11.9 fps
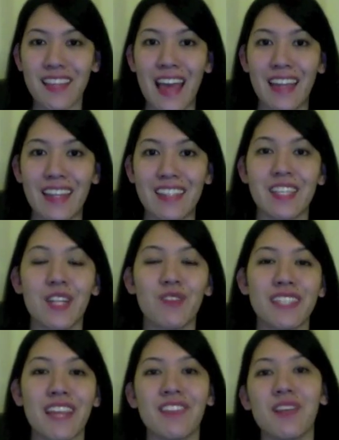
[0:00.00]
and instead of
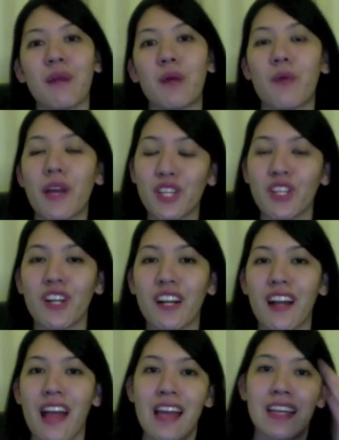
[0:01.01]
sending my regular